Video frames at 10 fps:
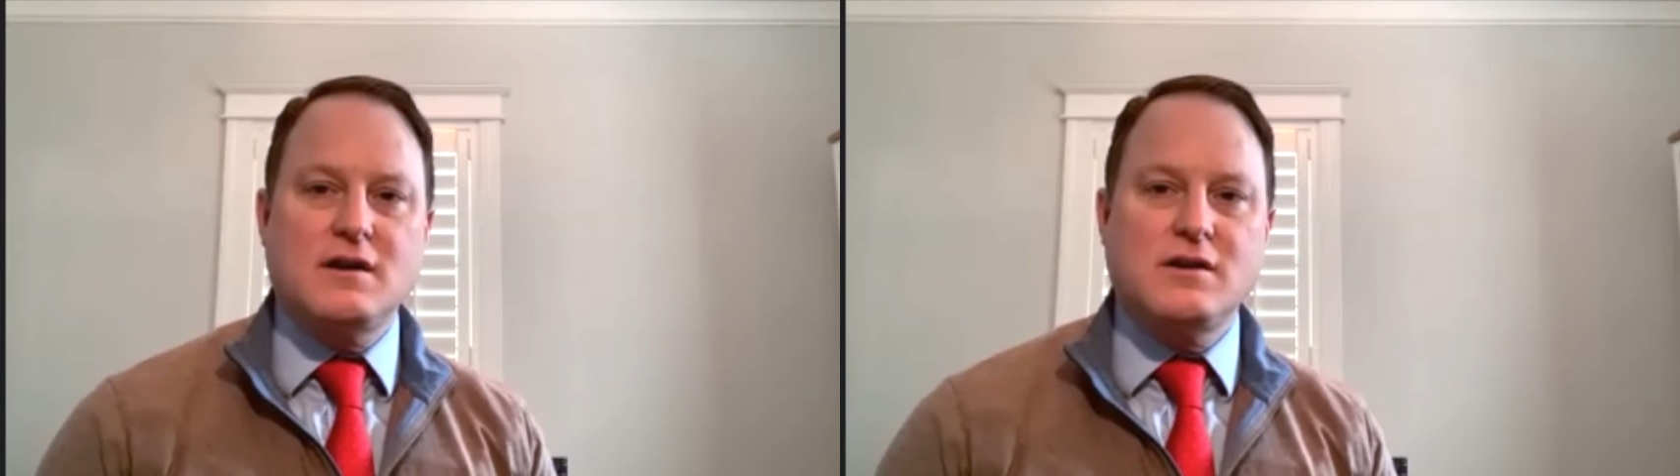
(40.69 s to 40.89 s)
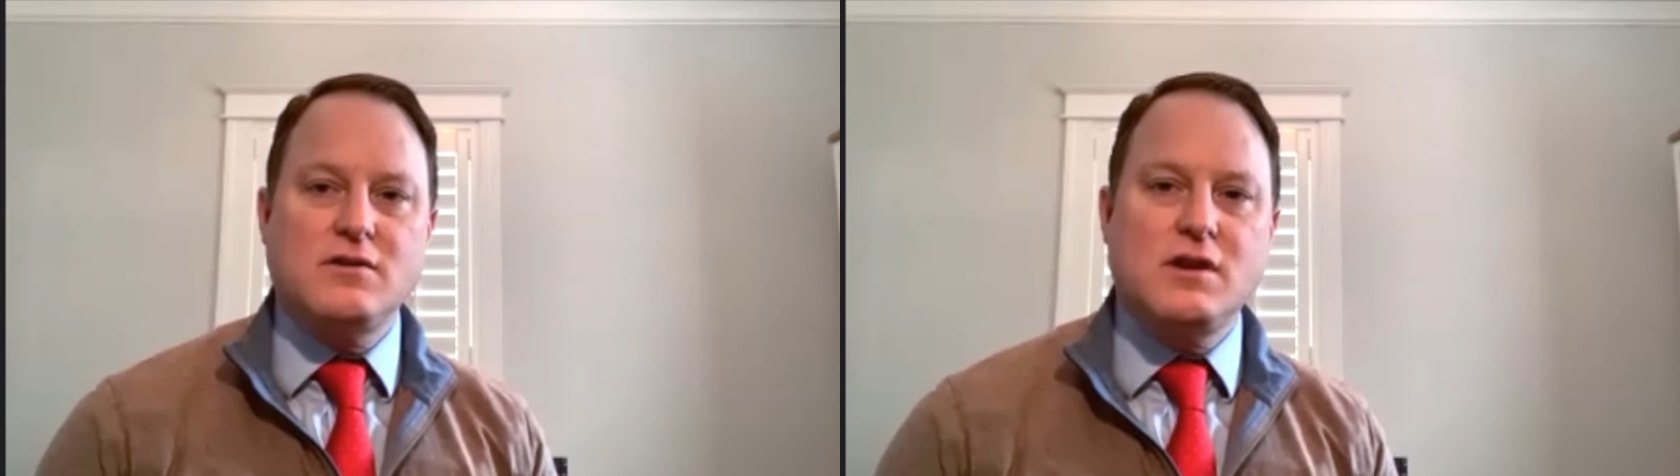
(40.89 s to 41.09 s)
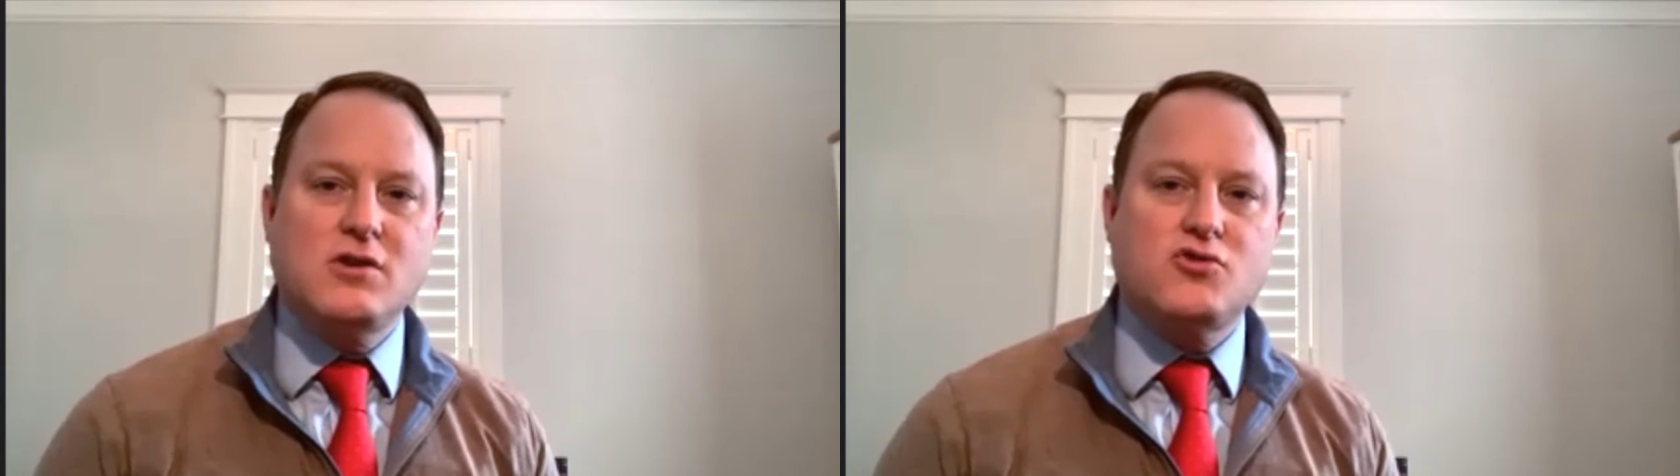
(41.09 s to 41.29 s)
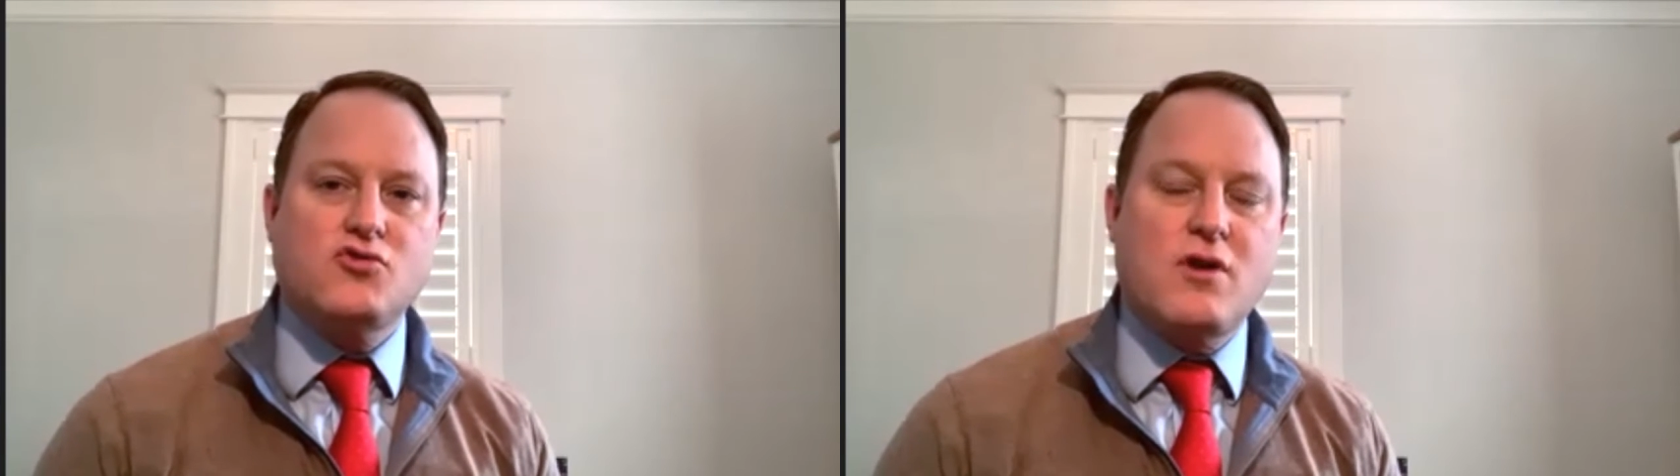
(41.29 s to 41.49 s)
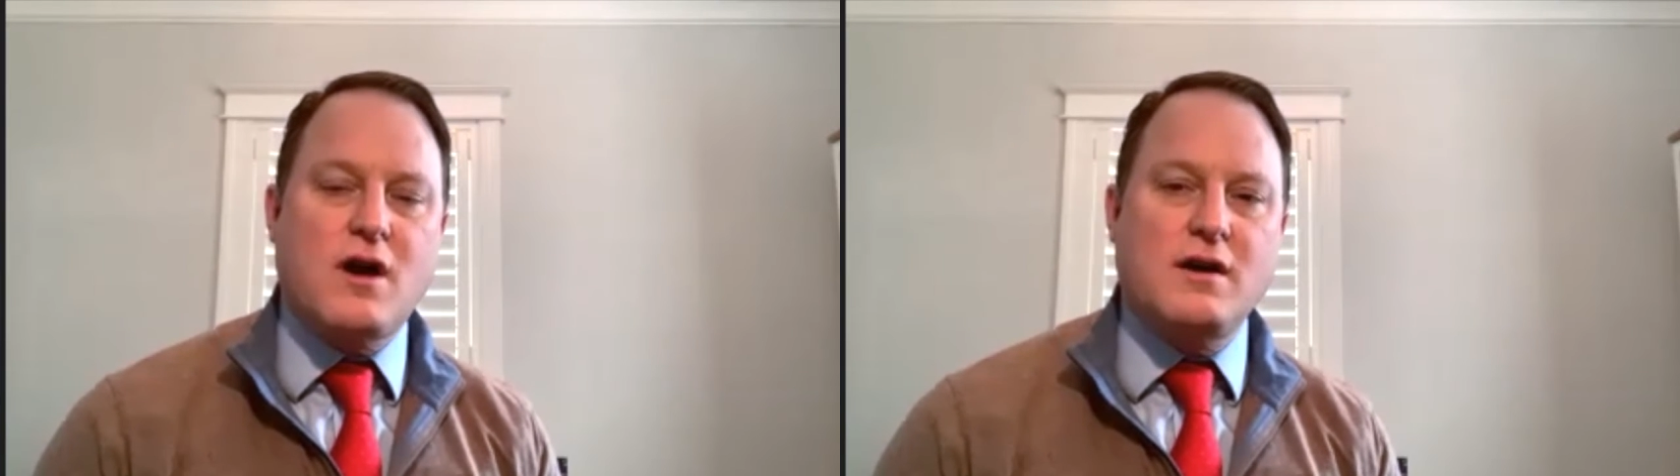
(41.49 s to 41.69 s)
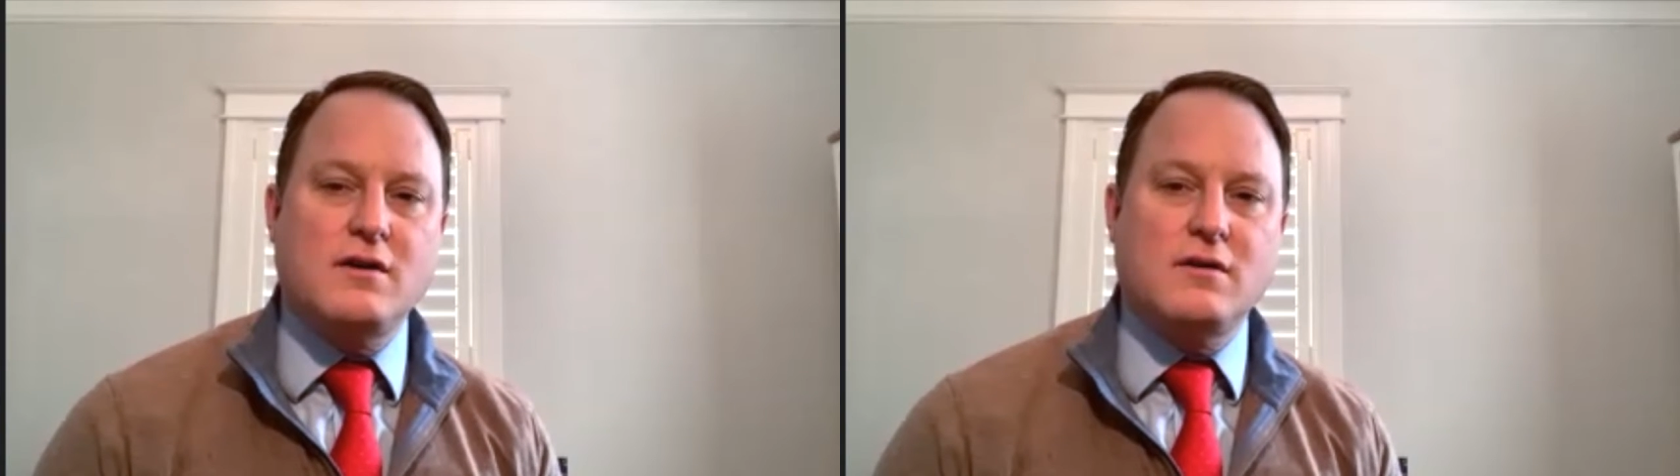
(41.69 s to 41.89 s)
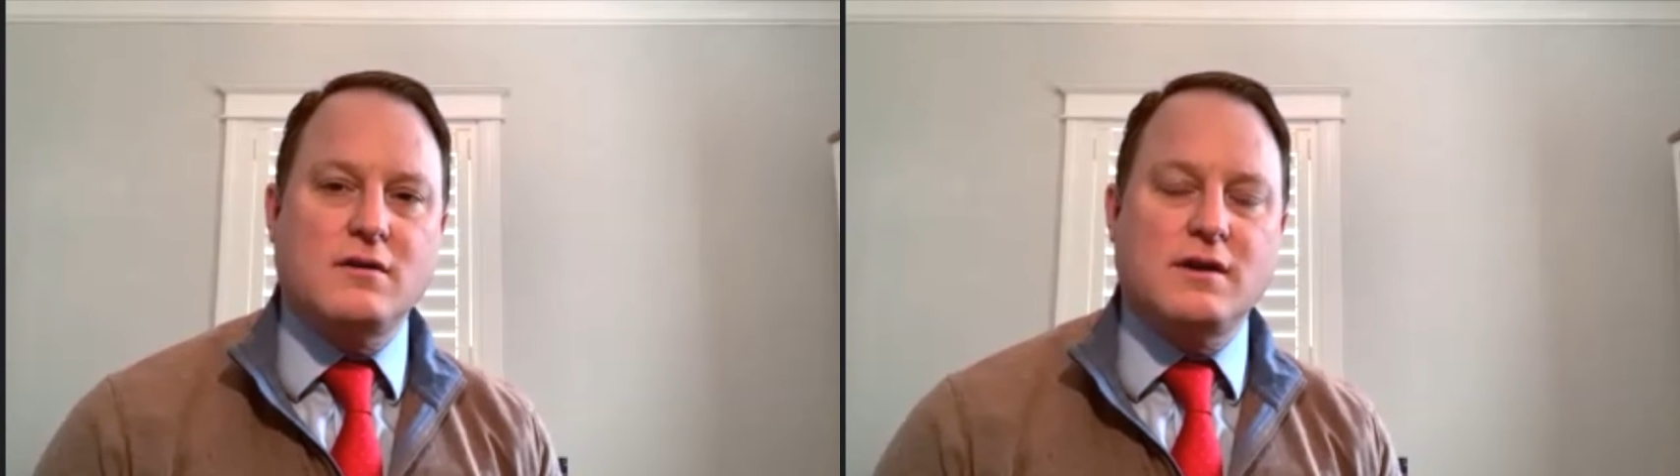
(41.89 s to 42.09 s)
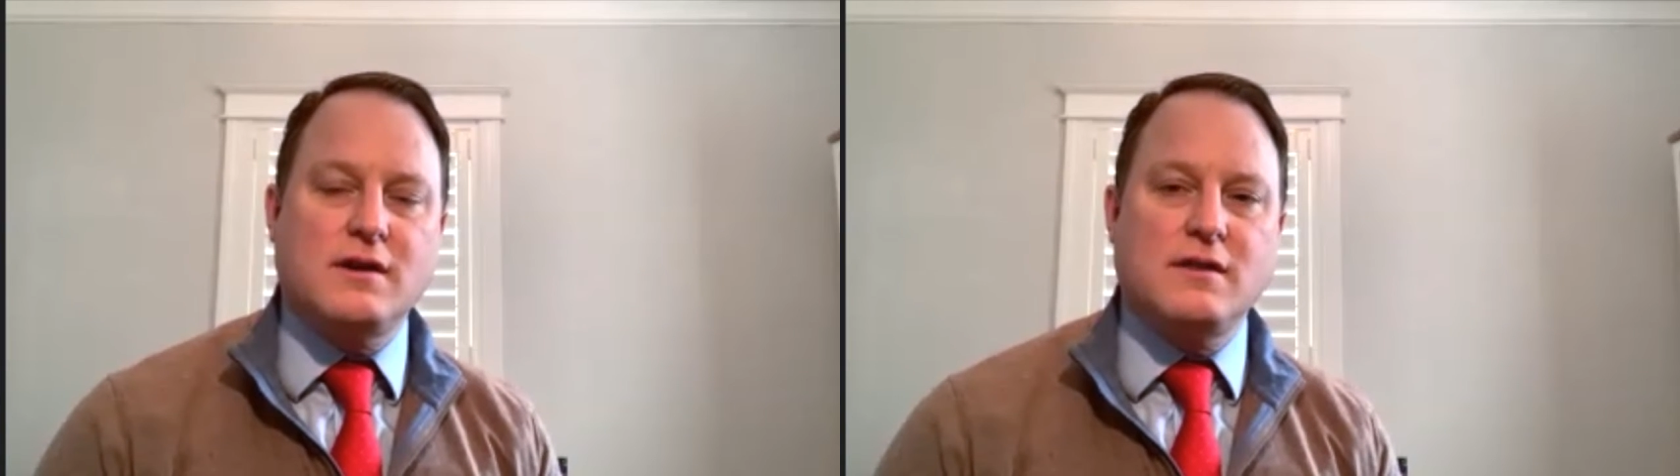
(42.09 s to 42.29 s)
a unique
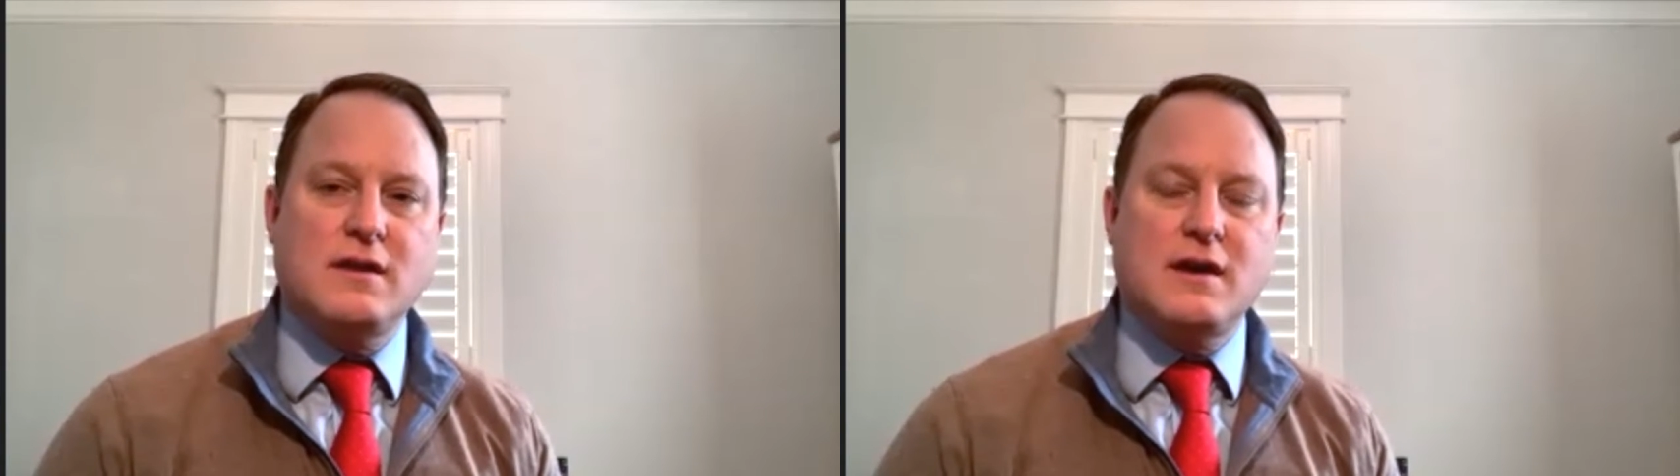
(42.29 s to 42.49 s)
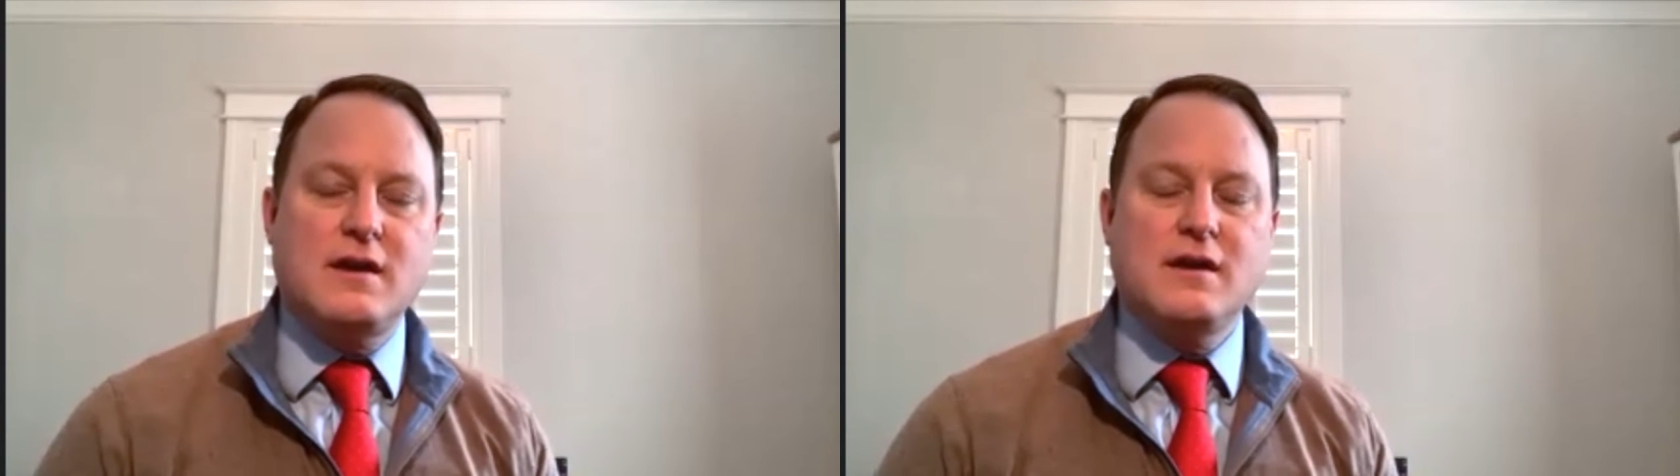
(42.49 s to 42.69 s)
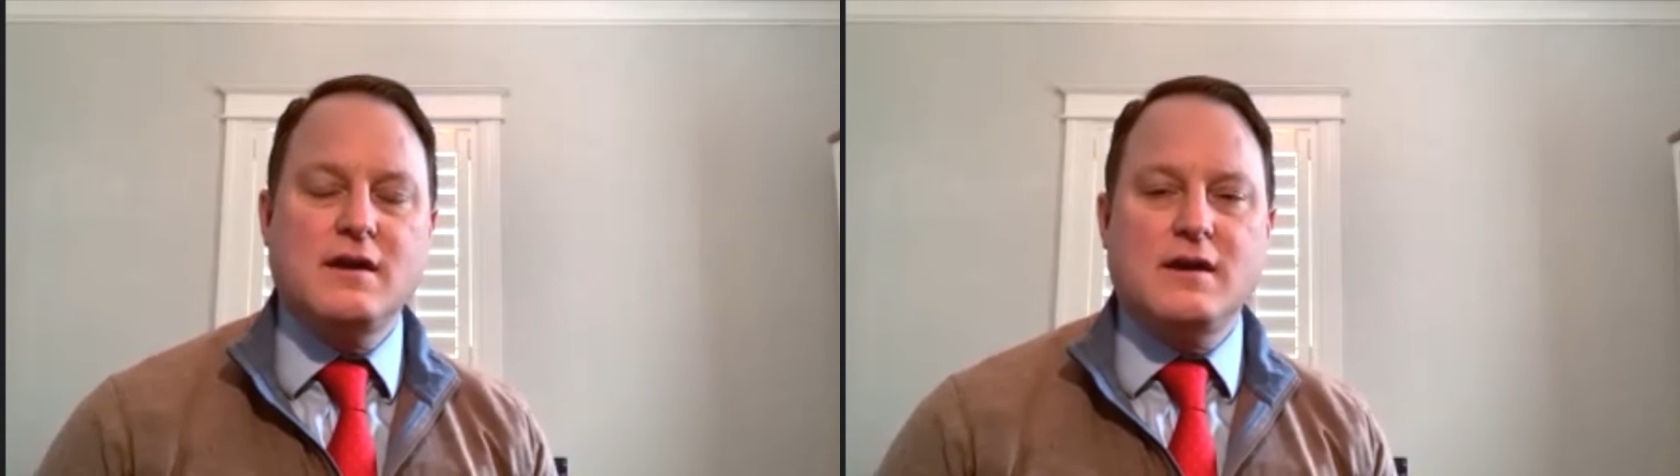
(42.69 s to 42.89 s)
trial in that